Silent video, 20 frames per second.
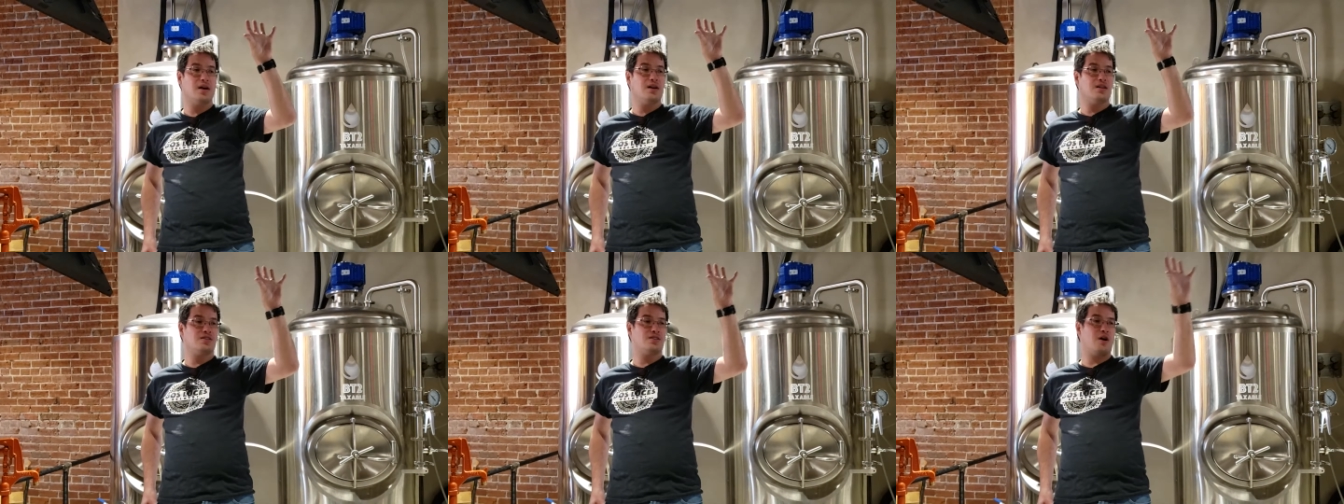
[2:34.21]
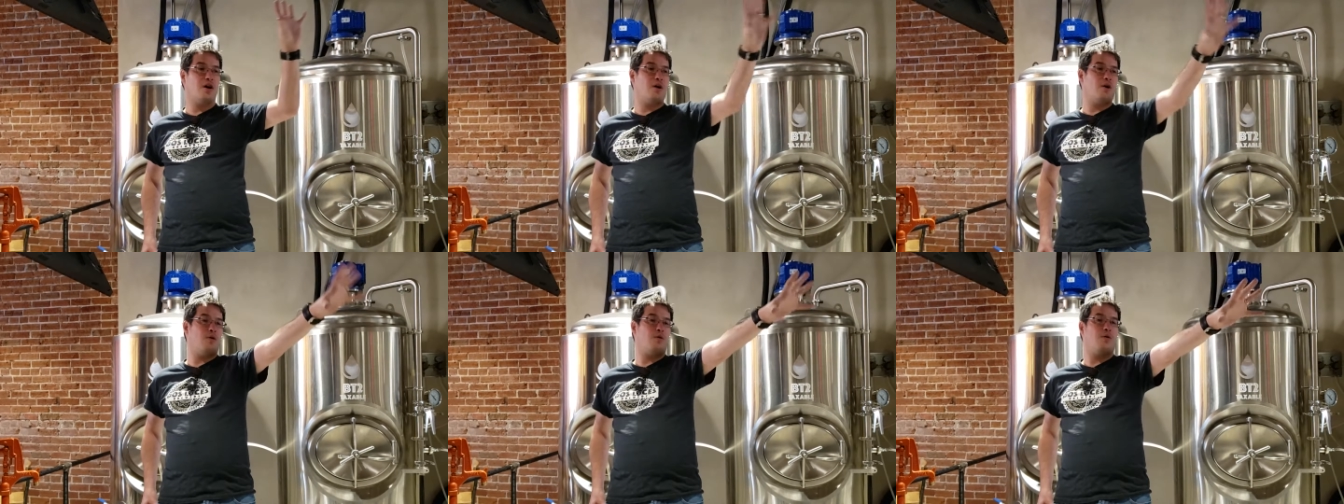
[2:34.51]

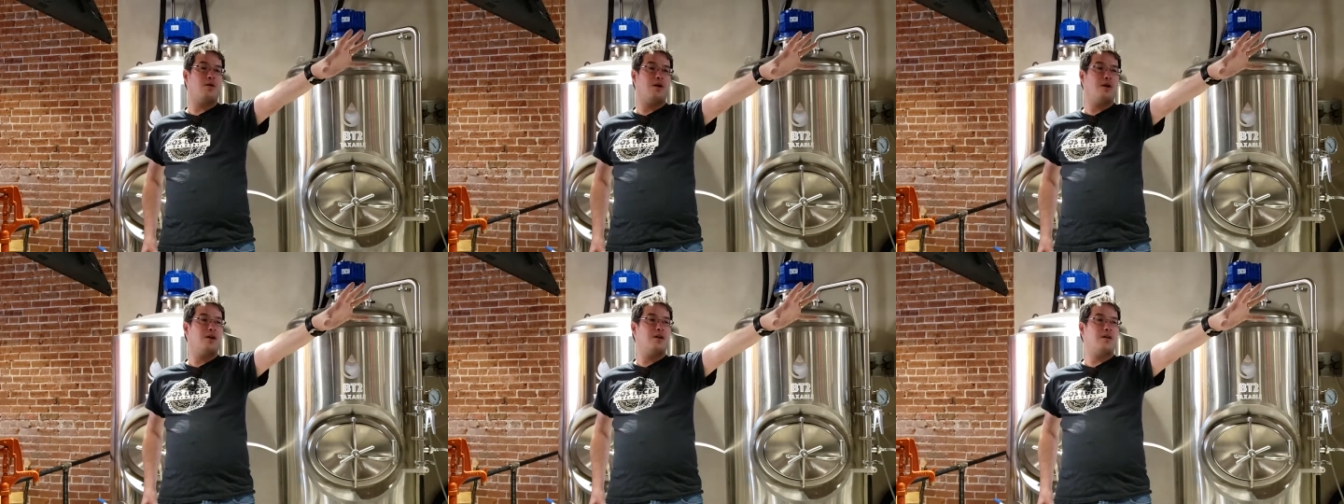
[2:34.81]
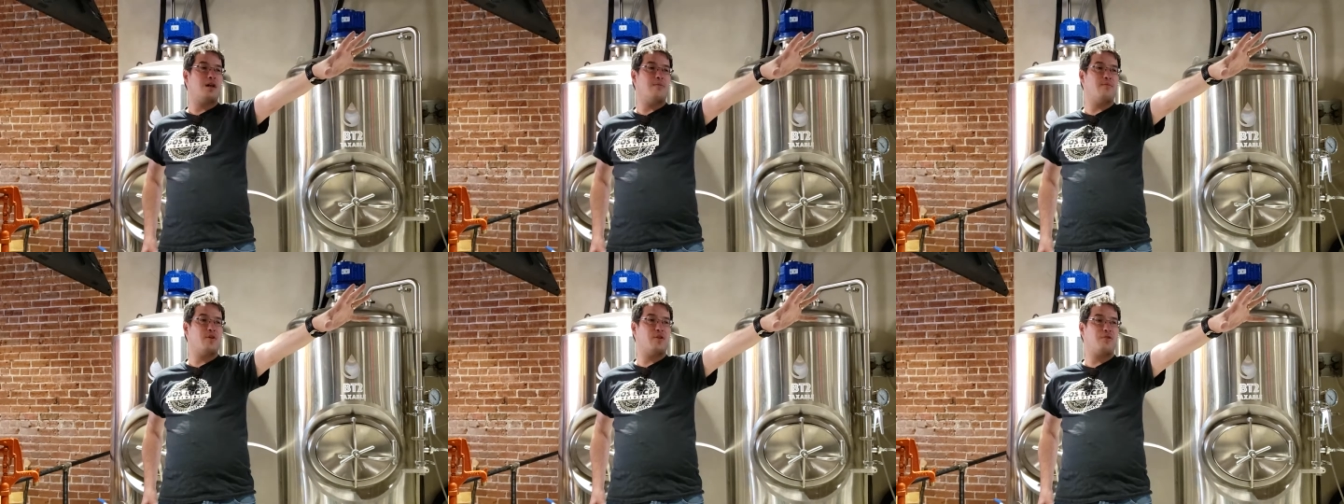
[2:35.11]
So
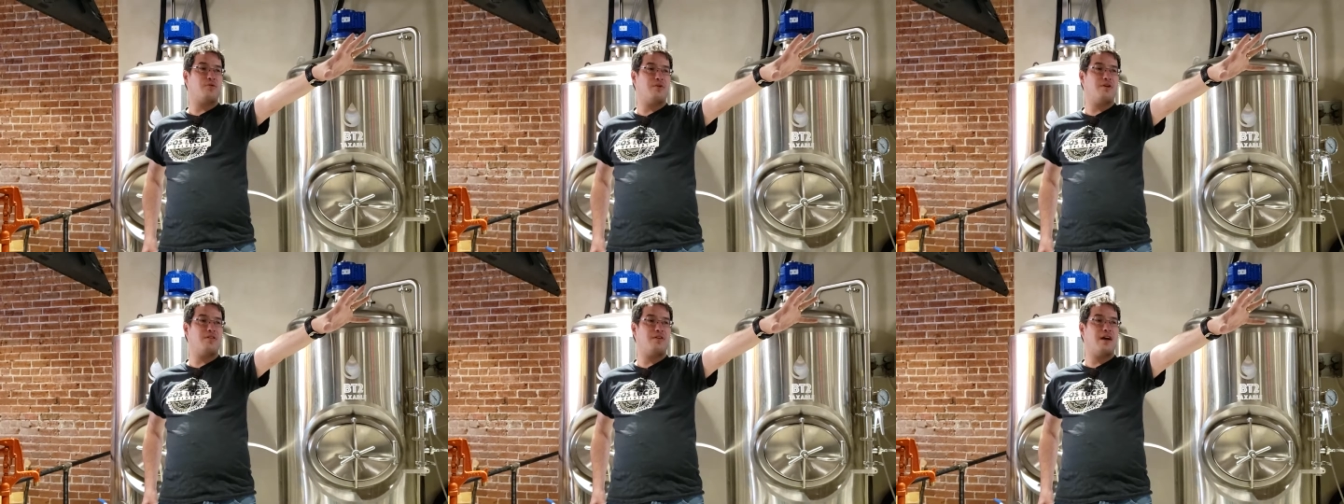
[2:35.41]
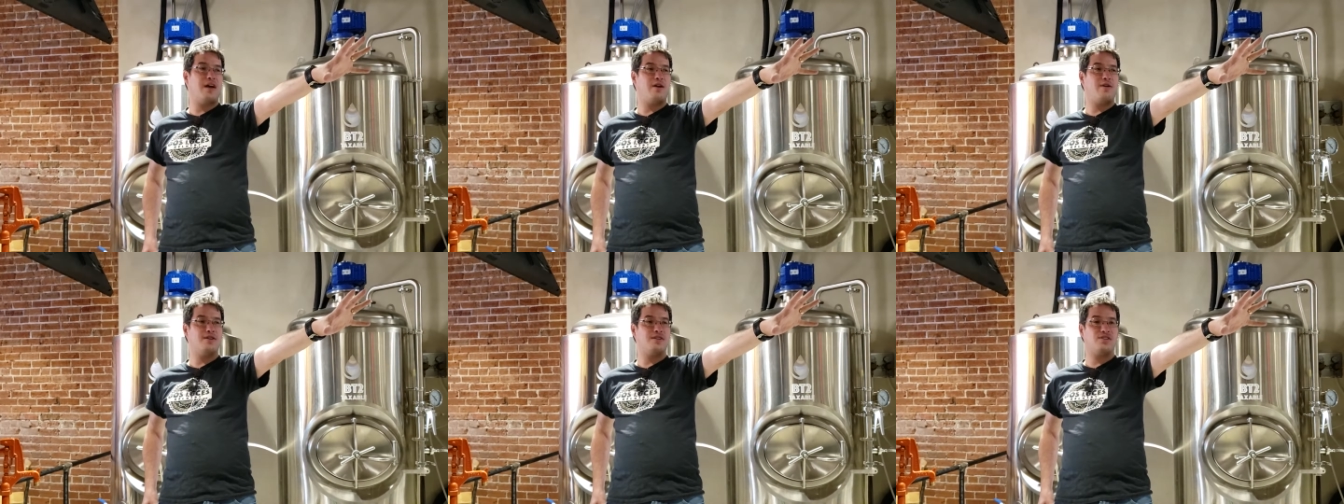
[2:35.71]
number 3
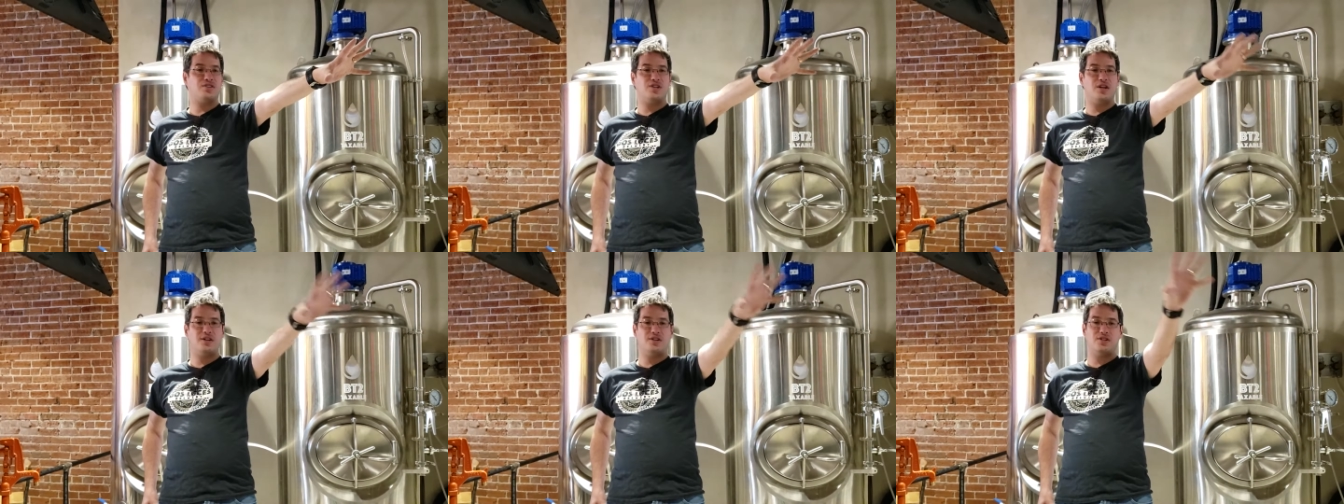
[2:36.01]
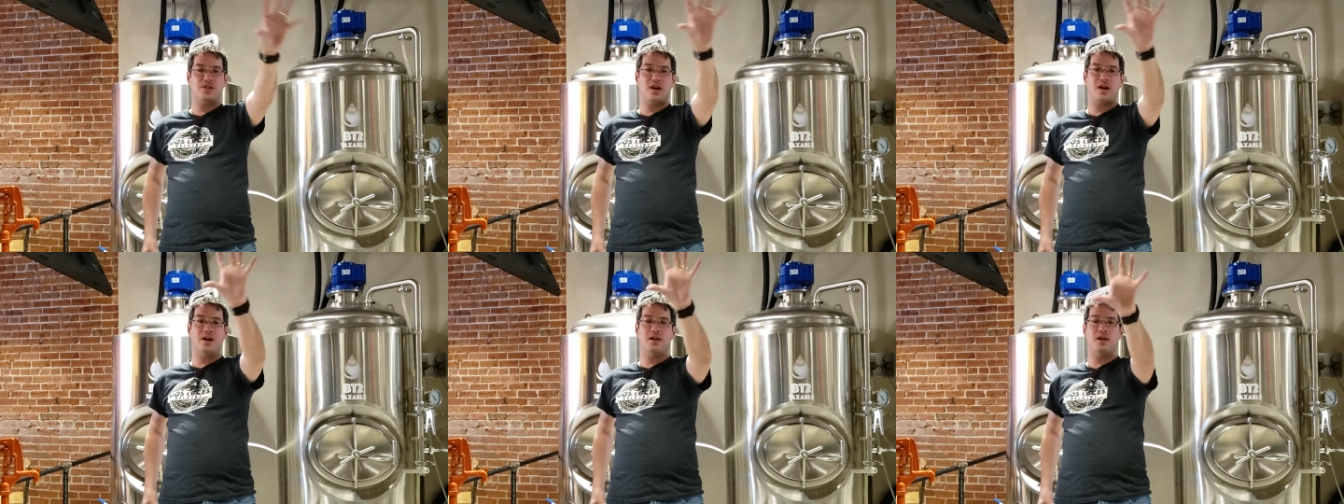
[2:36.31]
there is chicha,